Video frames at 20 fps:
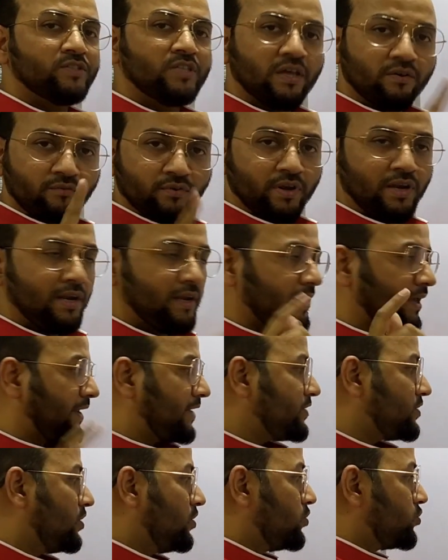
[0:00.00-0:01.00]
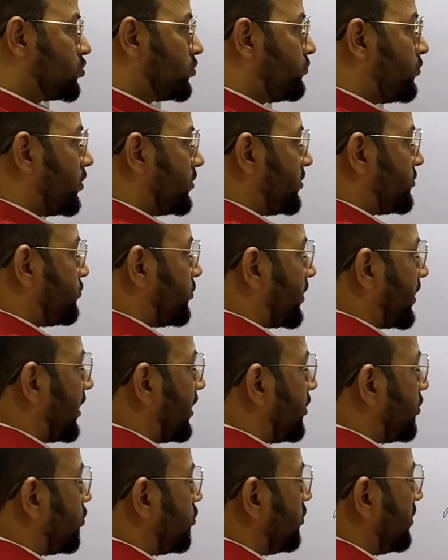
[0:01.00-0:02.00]
several A's, so for this what
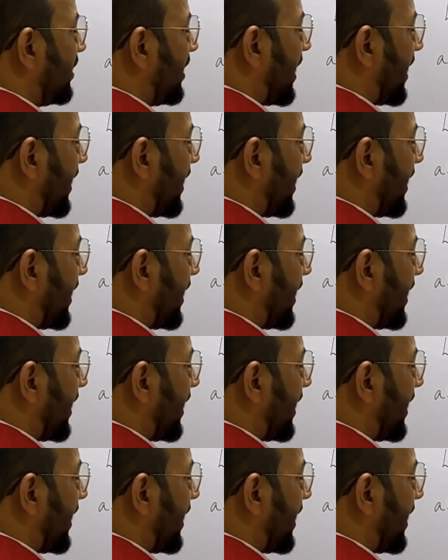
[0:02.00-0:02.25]
I'll do,